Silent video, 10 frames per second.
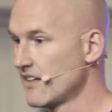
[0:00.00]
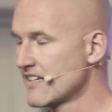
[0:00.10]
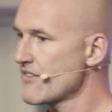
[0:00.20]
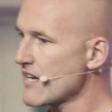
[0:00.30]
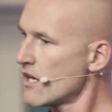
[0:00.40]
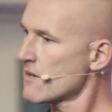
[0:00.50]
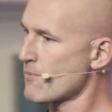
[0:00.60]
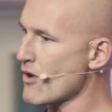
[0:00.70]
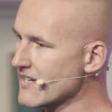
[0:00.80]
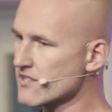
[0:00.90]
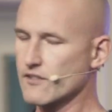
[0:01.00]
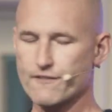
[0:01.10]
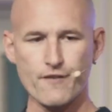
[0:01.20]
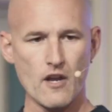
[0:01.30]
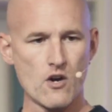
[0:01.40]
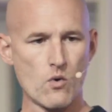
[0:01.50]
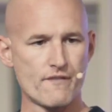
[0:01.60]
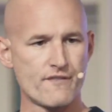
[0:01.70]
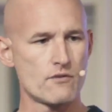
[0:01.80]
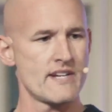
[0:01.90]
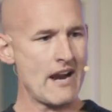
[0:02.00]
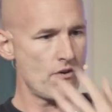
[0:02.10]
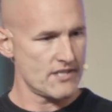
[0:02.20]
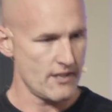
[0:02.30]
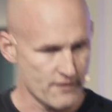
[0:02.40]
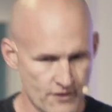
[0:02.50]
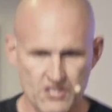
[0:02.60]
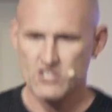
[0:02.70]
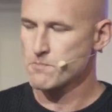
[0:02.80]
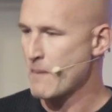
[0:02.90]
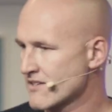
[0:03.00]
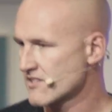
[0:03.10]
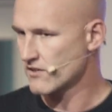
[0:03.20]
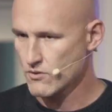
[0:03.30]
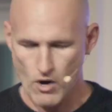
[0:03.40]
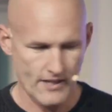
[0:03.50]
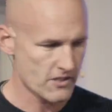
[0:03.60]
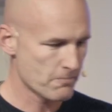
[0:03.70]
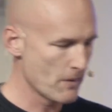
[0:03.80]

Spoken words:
Now that kind of breaks the flow of the narrative and the suspense that the writer's